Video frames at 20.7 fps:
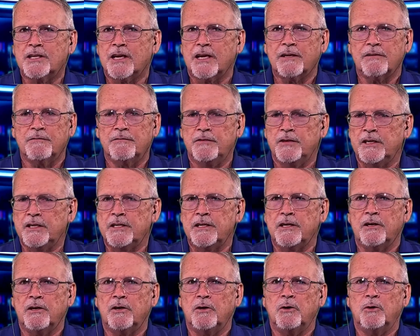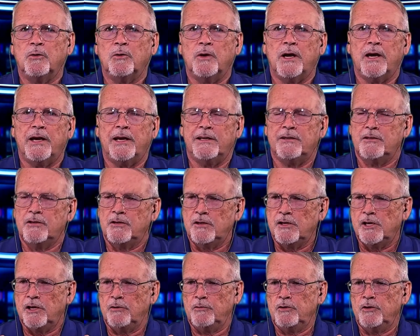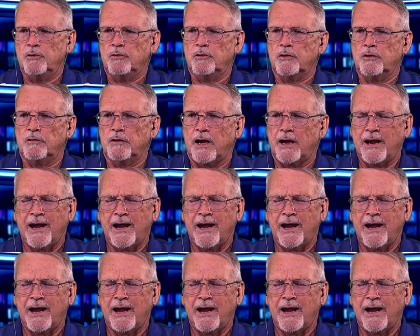take a video, and you know, you can.